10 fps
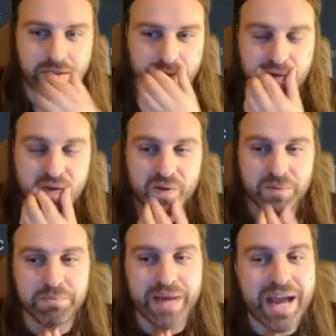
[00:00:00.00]

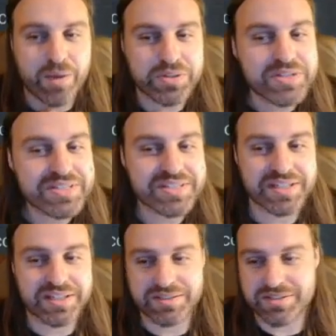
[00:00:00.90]
I would
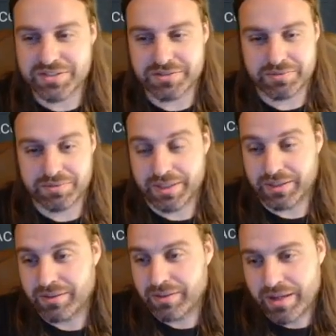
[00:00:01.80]
say it's
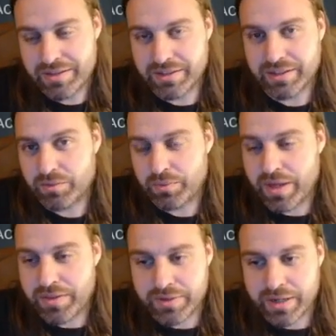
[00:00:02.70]
like, I think I'd
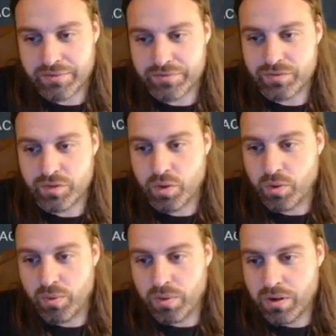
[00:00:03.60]
rather have
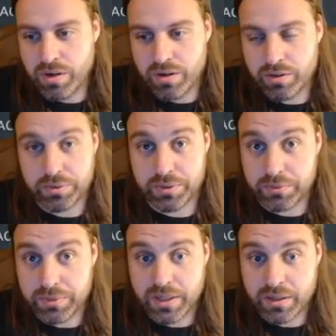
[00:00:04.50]
no crit
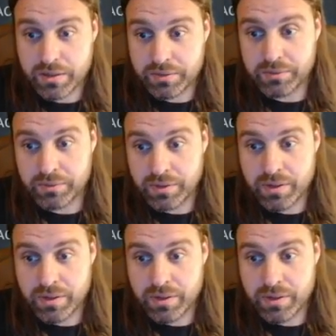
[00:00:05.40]
rate on her